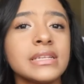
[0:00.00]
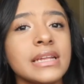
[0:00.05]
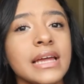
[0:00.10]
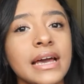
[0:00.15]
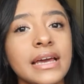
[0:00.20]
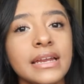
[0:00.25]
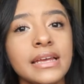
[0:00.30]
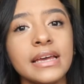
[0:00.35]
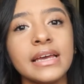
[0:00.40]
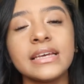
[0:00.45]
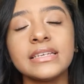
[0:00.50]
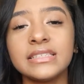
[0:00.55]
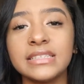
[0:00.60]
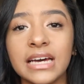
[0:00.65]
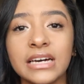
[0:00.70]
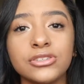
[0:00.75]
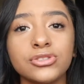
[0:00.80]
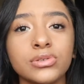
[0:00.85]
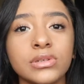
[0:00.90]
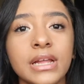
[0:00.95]
lighting is
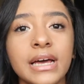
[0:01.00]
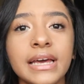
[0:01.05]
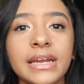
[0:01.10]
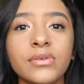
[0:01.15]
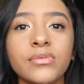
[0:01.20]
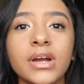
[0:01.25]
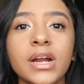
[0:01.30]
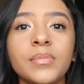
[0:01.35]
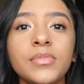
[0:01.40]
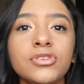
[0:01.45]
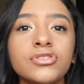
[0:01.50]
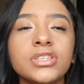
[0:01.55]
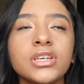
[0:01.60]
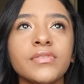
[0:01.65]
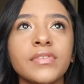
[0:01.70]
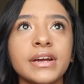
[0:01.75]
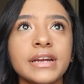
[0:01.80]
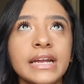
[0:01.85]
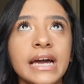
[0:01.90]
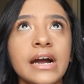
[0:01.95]
natural lighting. What I'm using
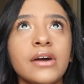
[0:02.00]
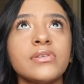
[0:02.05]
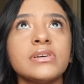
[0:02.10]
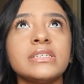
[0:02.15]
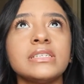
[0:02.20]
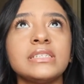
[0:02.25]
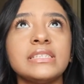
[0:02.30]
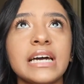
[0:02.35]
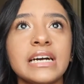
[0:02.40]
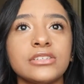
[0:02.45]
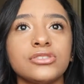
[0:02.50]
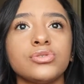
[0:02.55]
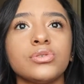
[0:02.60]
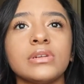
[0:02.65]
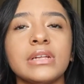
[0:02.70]
right now is natural